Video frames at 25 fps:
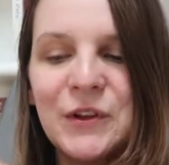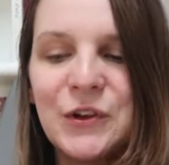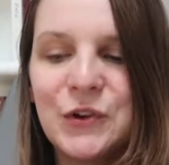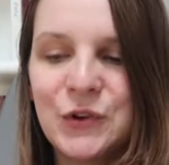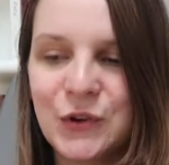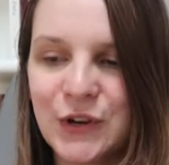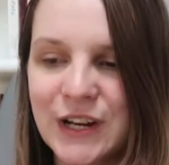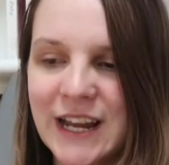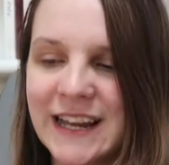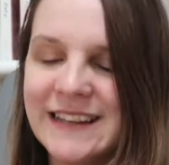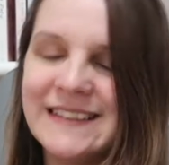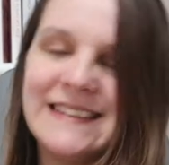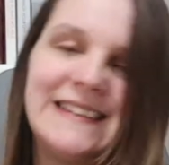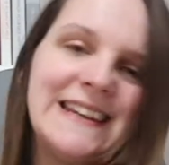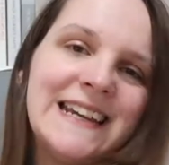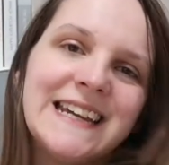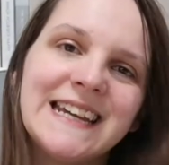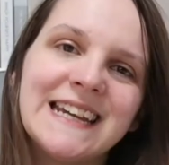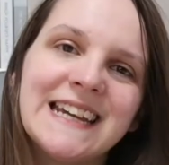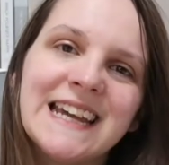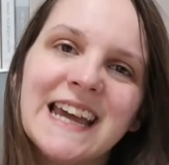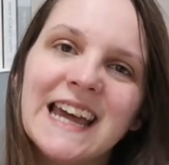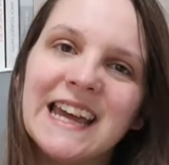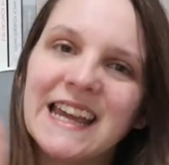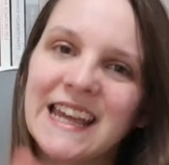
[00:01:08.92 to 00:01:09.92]

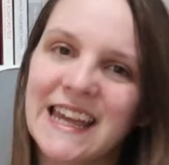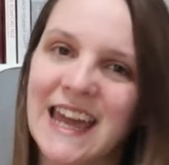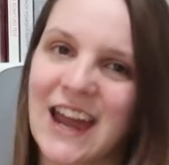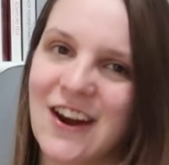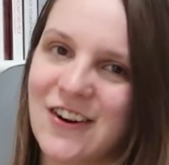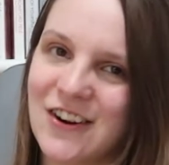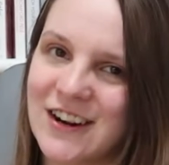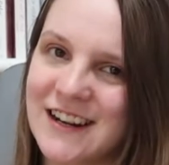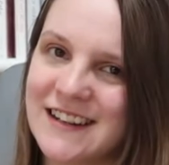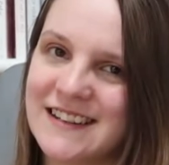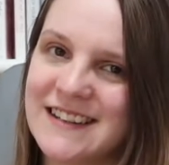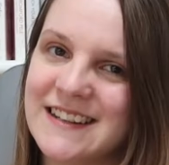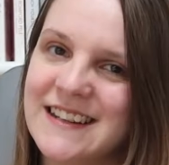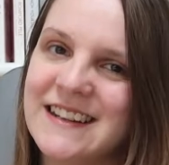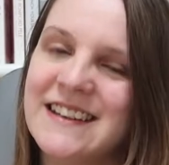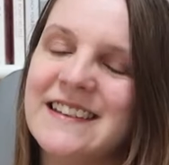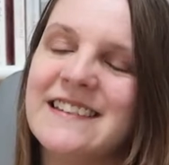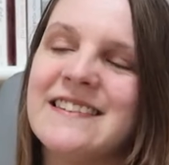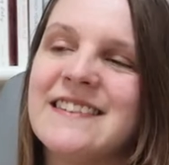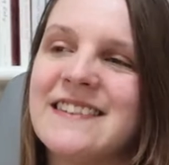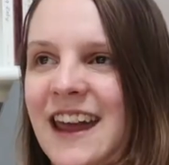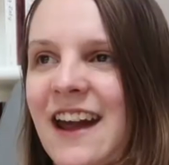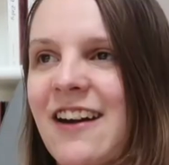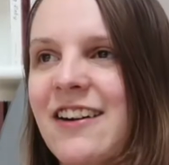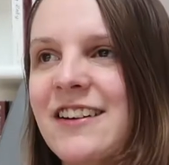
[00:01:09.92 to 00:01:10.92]
creating
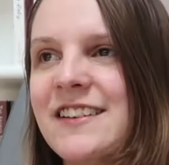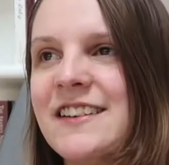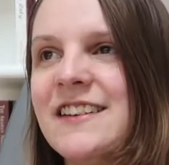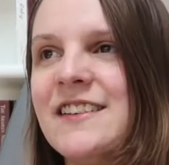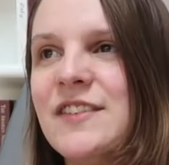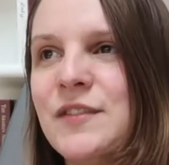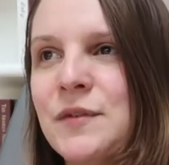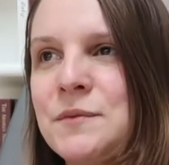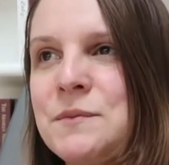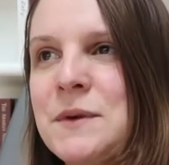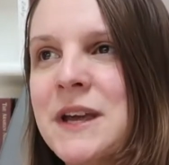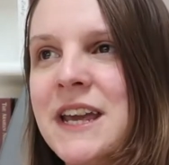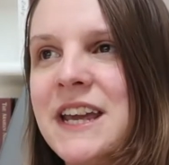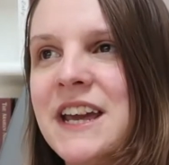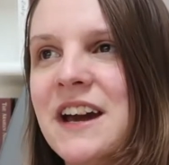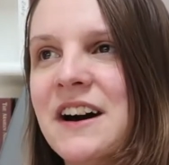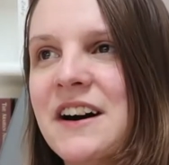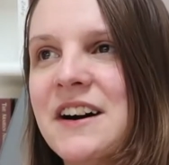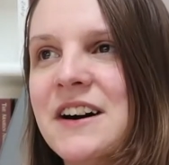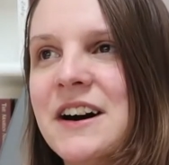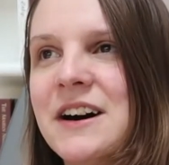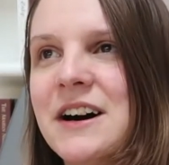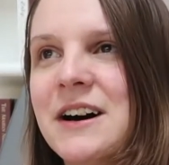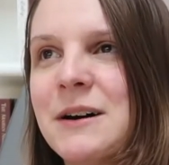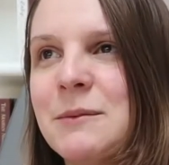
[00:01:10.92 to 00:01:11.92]
characters. Characters for me
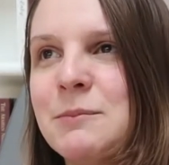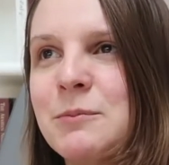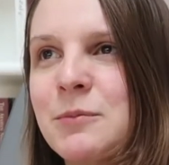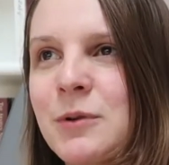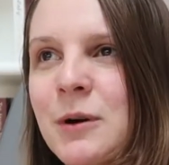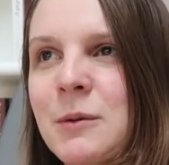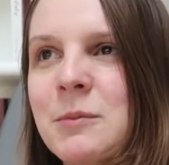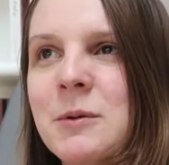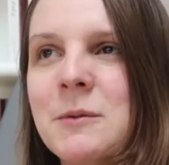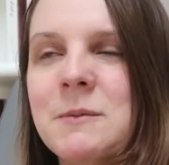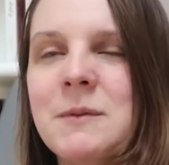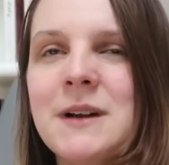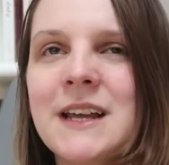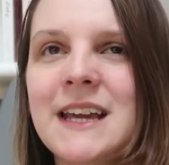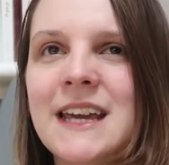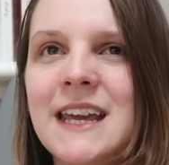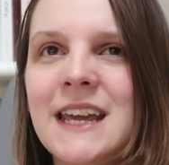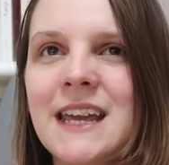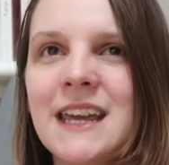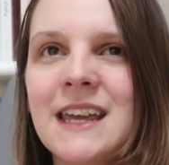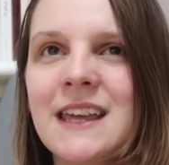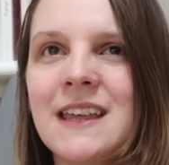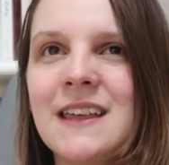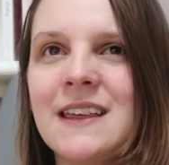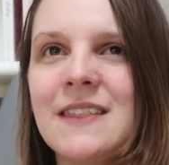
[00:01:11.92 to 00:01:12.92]
are
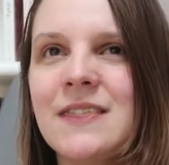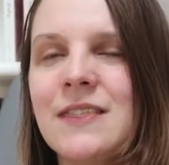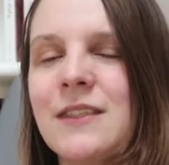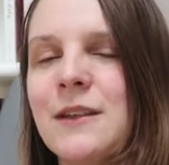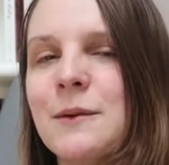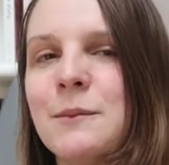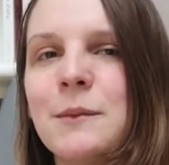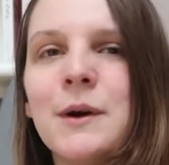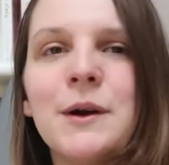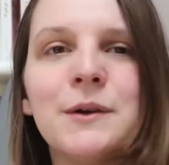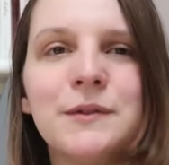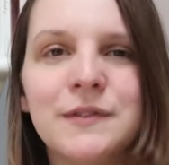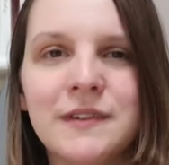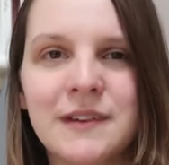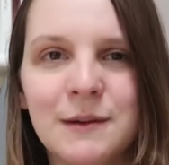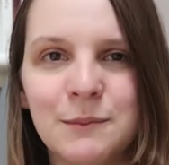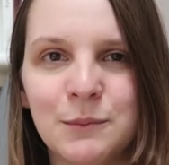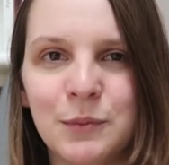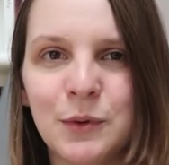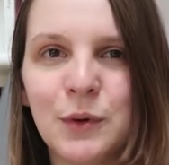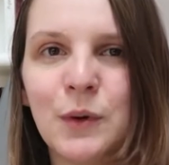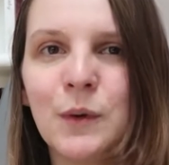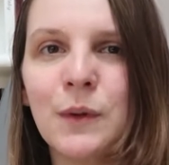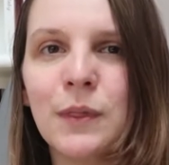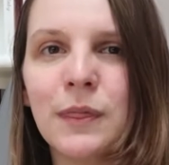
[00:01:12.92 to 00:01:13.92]
probably the most
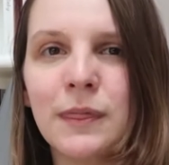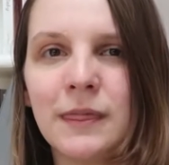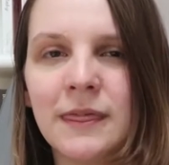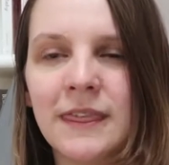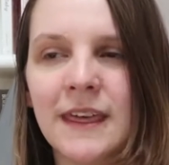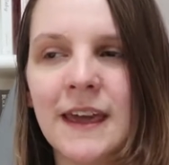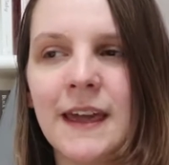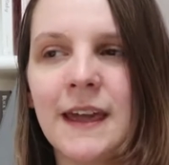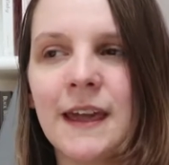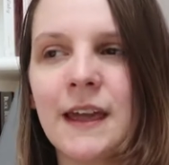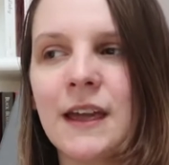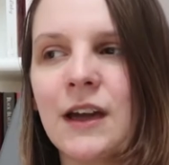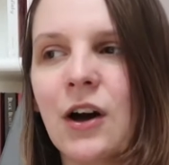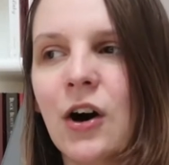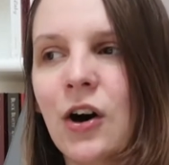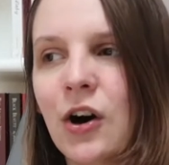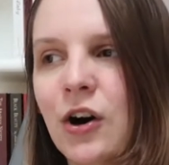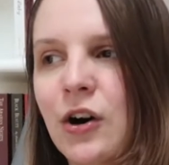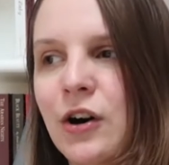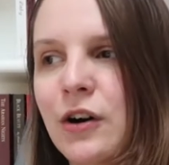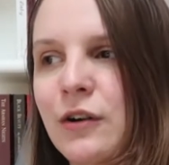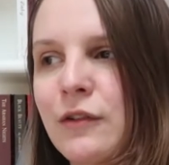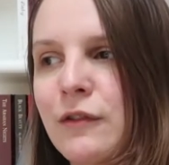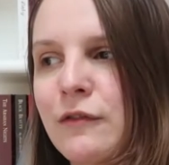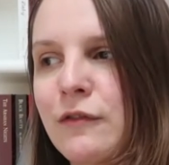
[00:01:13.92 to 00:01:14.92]
important thing
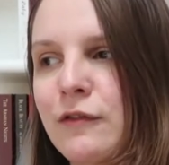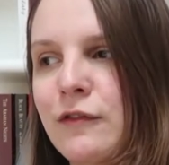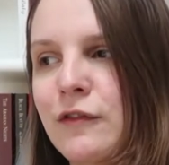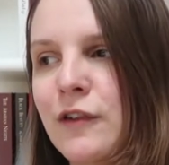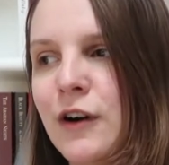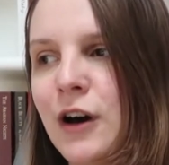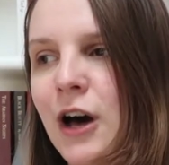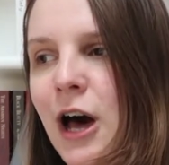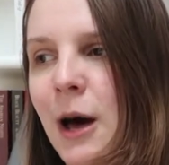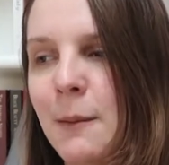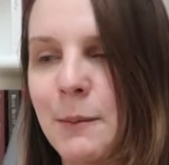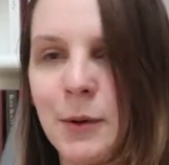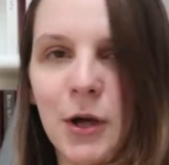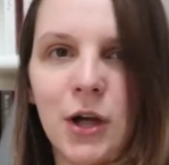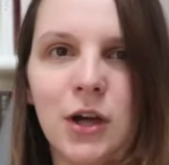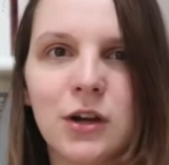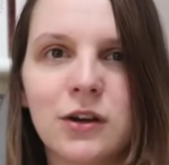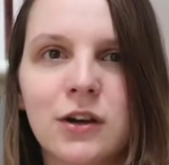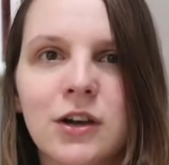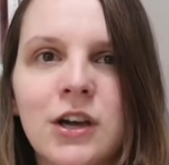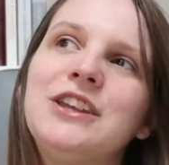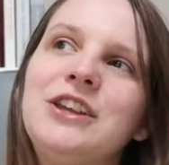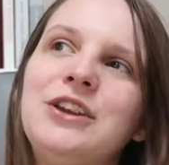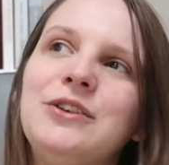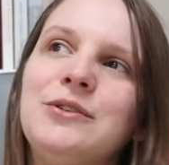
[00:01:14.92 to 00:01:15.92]
of a
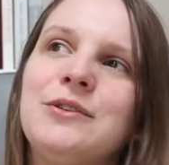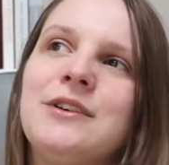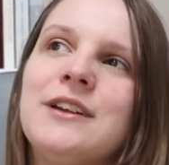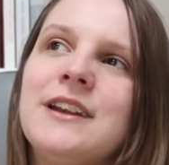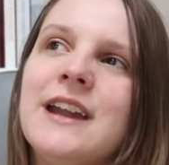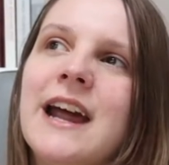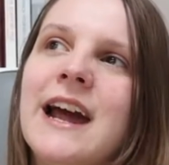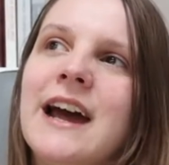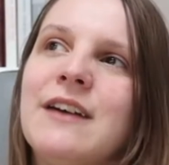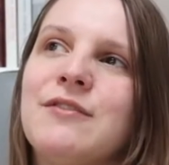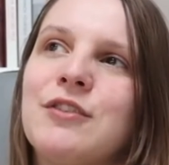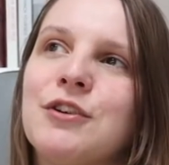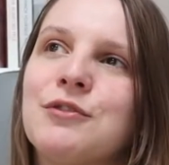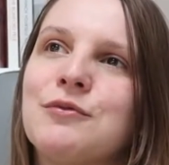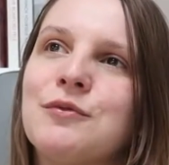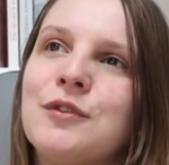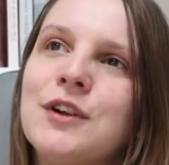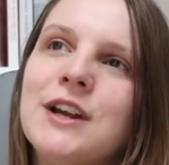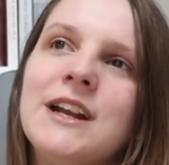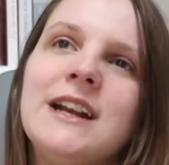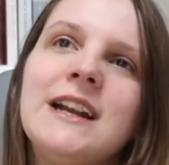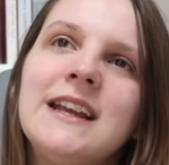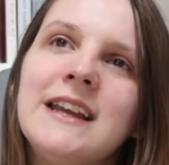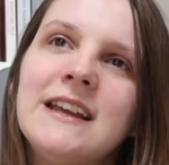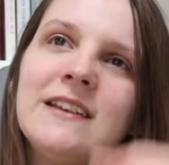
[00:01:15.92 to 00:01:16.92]
book. You can have a
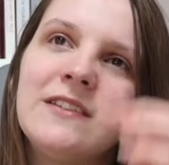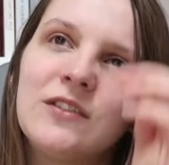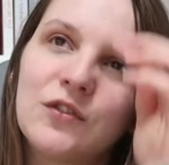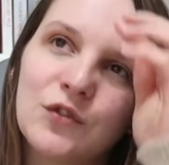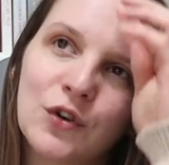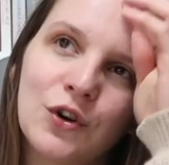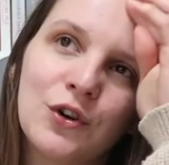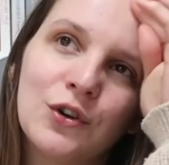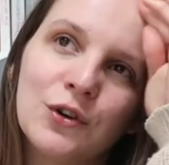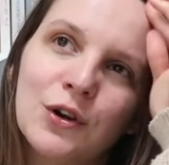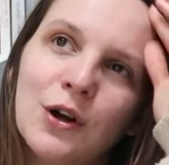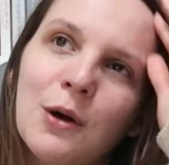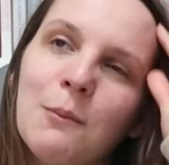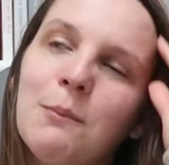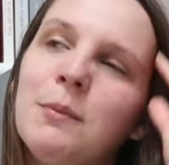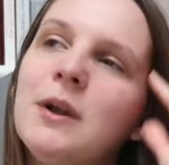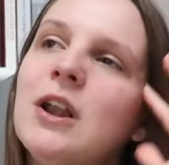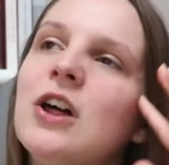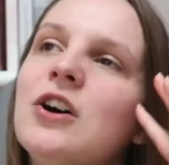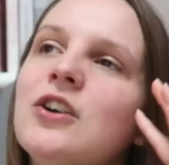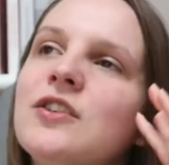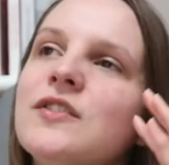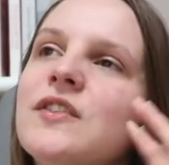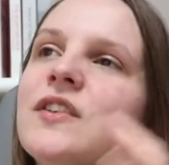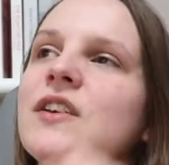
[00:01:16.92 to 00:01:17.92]
really strong
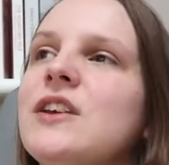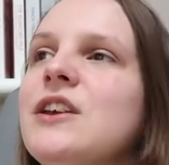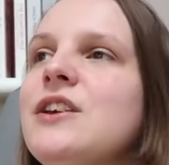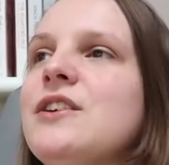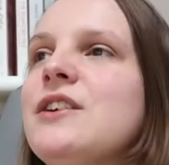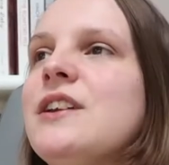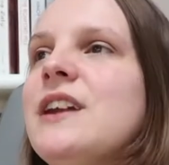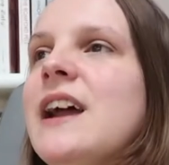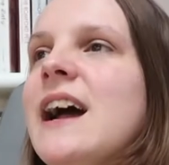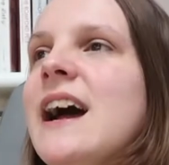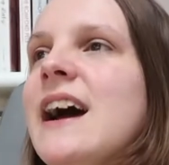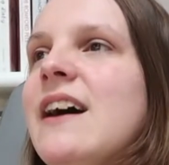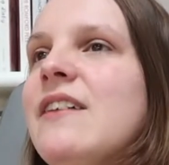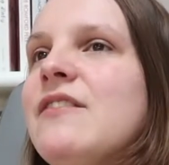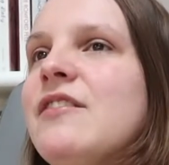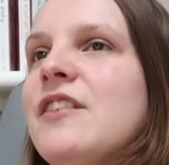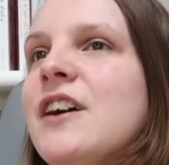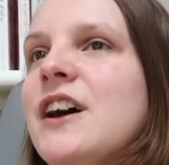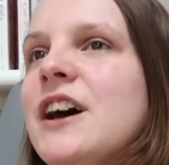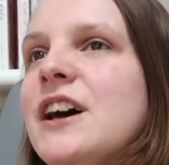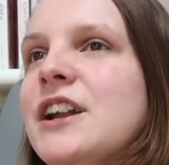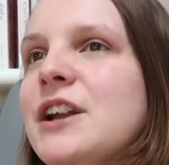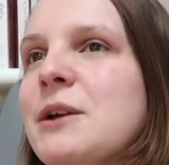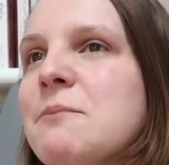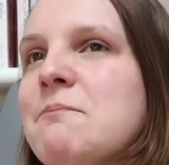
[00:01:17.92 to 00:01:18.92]
plot, you can
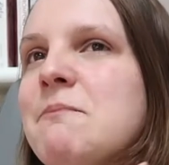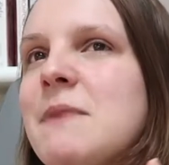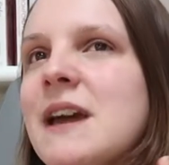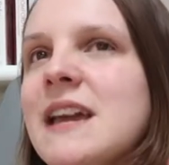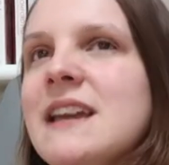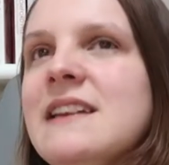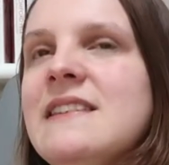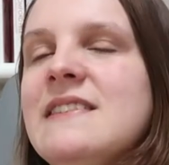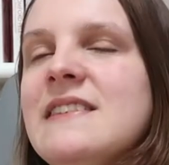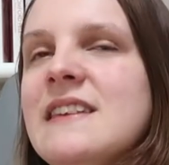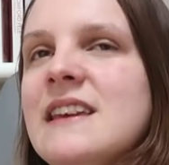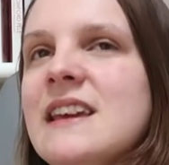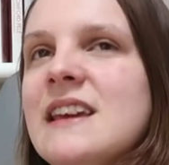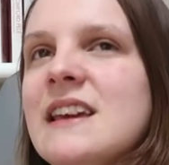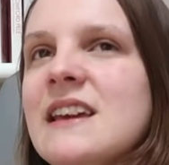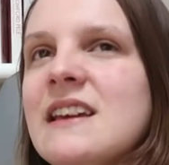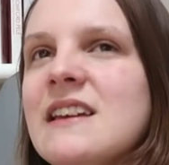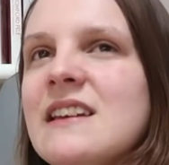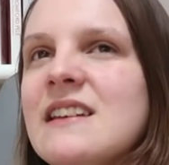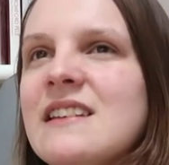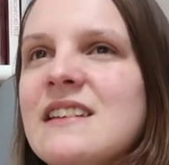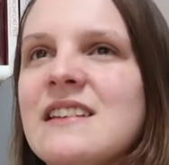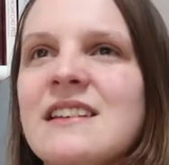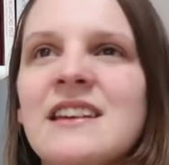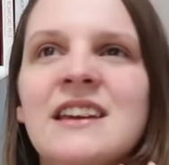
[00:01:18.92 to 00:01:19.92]
have an
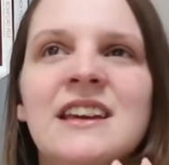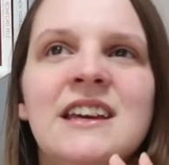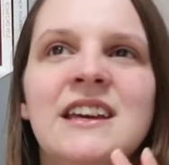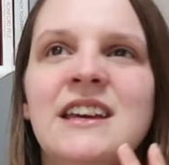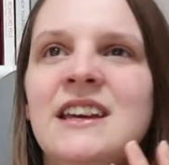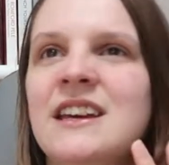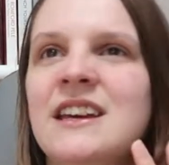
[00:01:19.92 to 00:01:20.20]
amazing